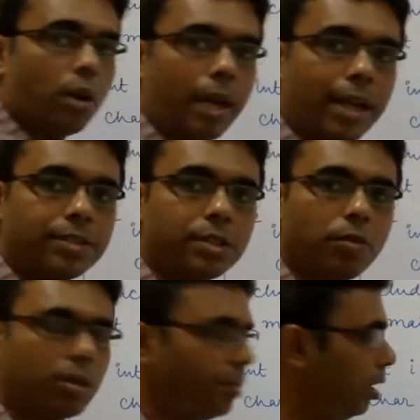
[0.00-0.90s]

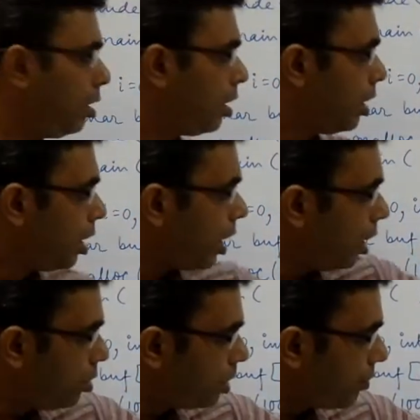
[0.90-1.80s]
executable
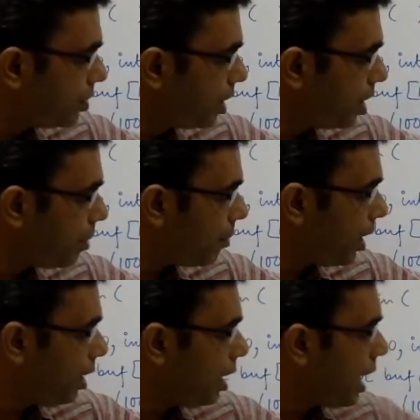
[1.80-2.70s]
into the physical
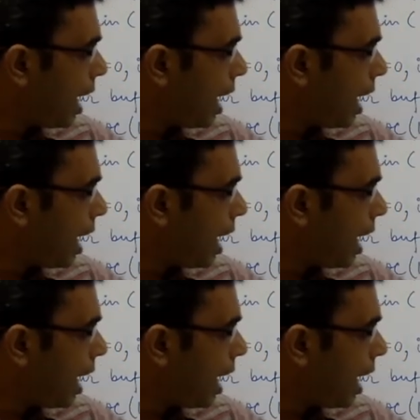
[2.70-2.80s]
memory,